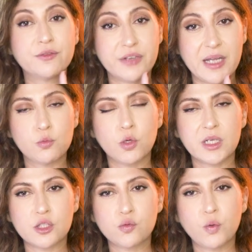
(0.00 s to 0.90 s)

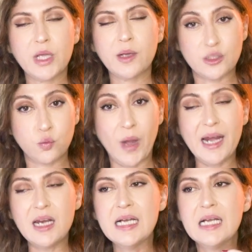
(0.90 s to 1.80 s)
framework as
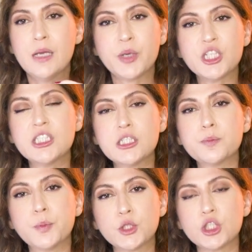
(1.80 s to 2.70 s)
well, because this
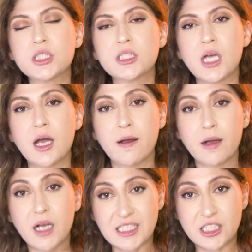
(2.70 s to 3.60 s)
pushes the
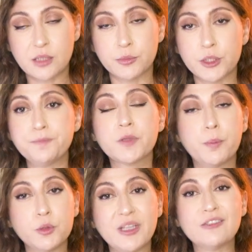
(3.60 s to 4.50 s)
customer, the
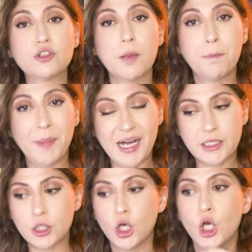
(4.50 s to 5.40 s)
potential
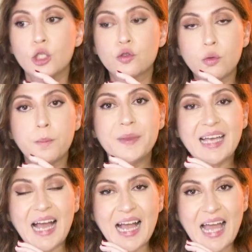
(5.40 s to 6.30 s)
buyer, to
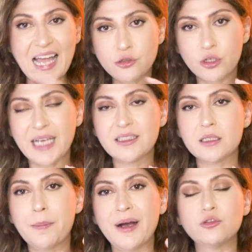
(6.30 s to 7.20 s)
be
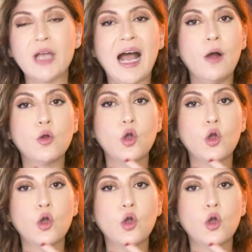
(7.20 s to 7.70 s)
educated about how